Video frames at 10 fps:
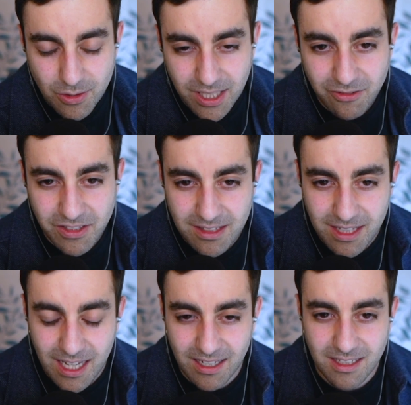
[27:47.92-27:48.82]
given
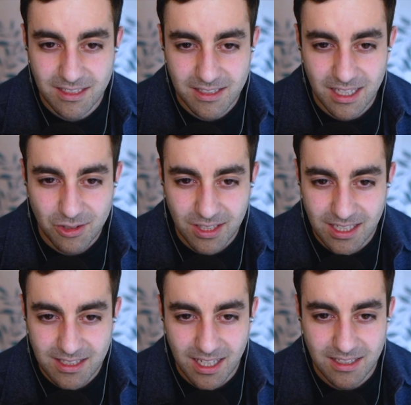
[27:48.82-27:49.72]
that in the
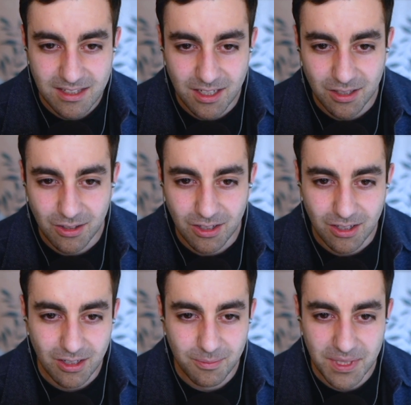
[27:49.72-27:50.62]
centralized case, there
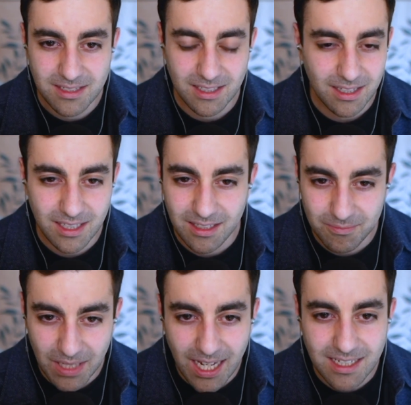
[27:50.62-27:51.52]
are basically
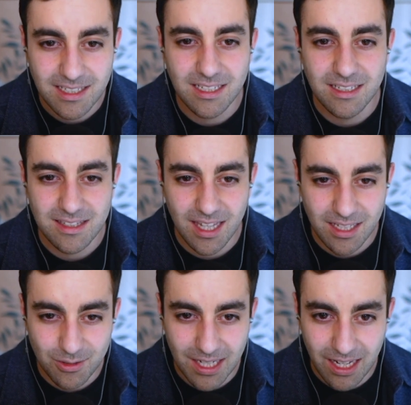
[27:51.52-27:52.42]
ideas that
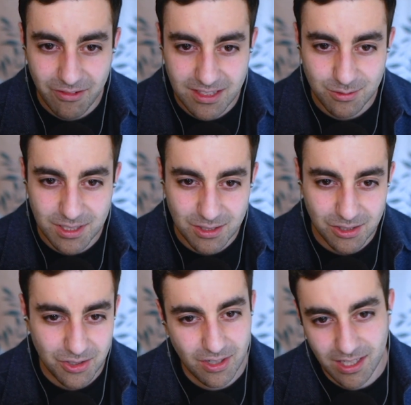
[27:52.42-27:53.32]
you'd have as a
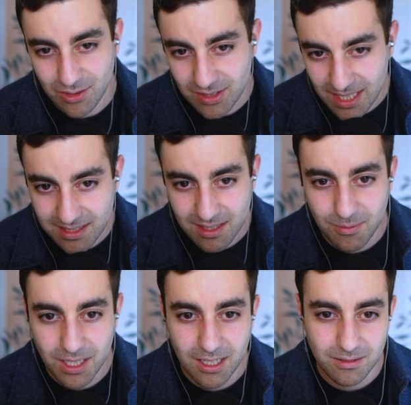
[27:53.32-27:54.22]
researcher and you'd test them
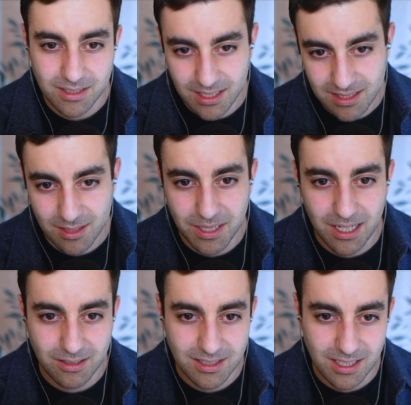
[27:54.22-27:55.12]

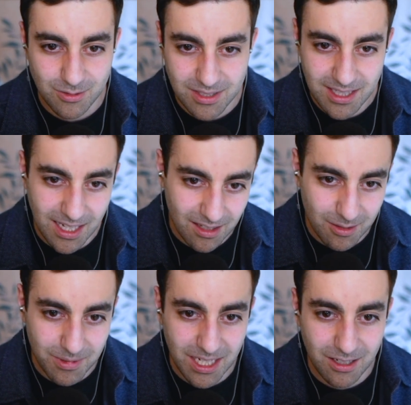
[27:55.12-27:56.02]
out and you'd scale
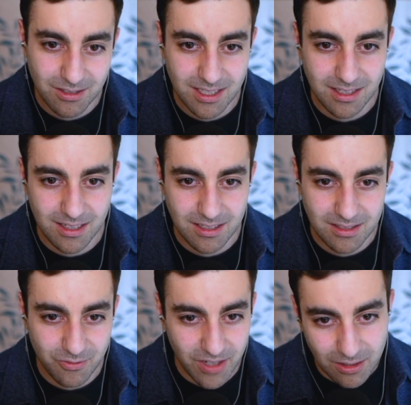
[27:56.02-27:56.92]
them out and
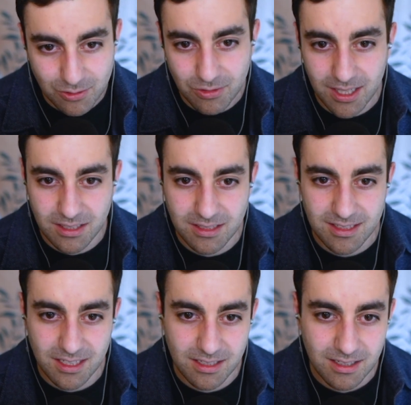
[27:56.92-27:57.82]
there's failed runs,
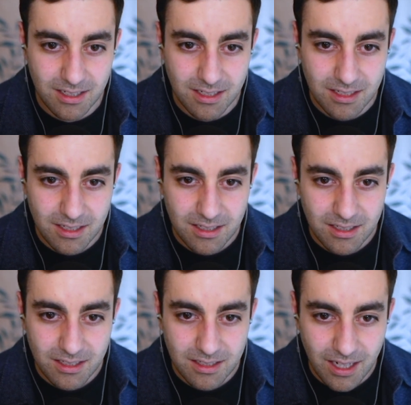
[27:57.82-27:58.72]
and
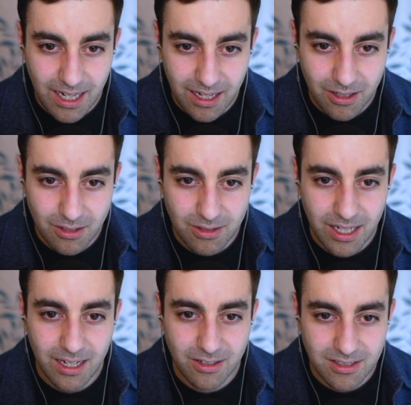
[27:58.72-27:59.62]

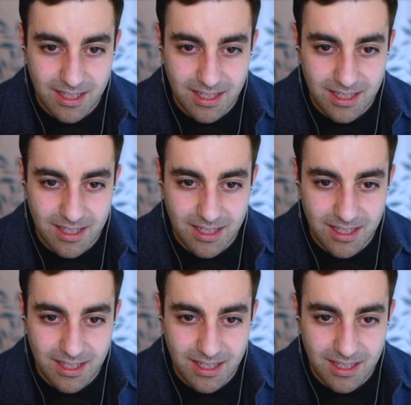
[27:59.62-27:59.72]
how does